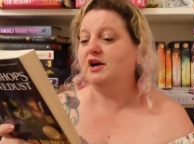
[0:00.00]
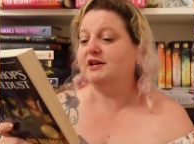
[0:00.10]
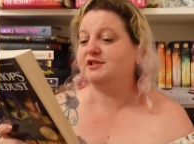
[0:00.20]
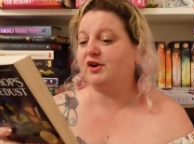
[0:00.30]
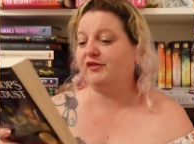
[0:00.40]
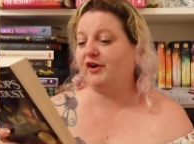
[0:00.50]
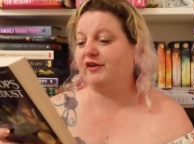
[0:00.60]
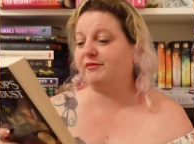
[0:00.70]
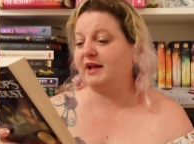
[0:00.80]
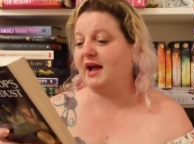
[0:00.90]
so far
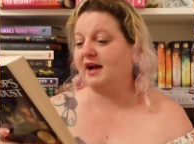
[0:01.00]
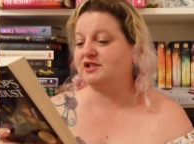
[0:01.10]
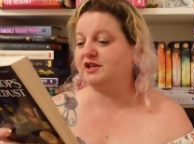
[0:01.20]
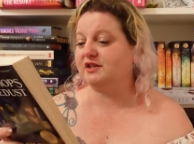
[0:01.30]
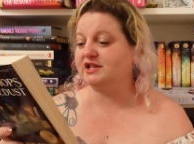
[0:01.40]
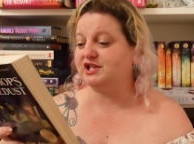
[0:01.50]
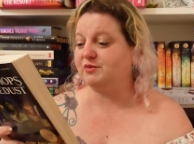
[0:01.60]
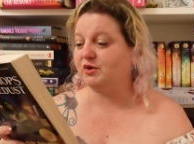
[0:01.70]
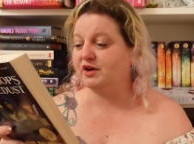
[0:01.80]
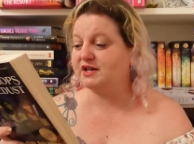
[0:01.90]
from the action that she
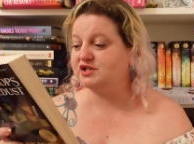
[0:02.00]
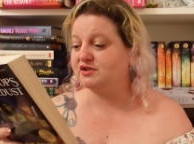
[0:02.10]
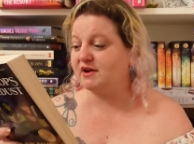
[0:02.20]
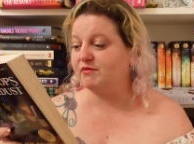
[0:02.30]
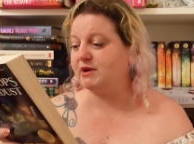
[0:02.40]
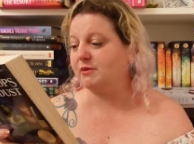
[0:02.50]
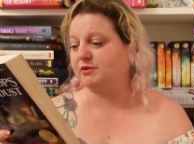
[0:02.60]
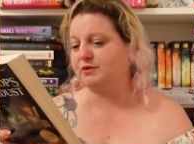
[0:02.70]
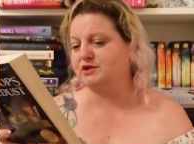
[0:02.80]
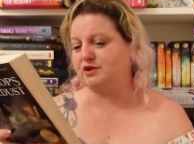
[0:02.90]
worries she'll never be able
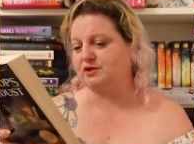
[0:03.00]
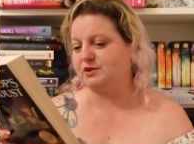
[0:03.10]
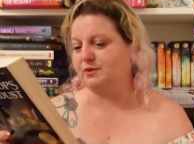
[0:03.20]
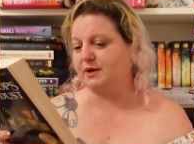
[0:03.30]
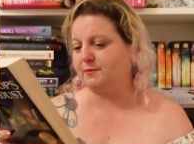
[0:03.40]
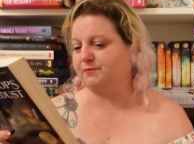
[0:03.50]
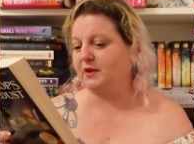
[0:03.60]
to return to it.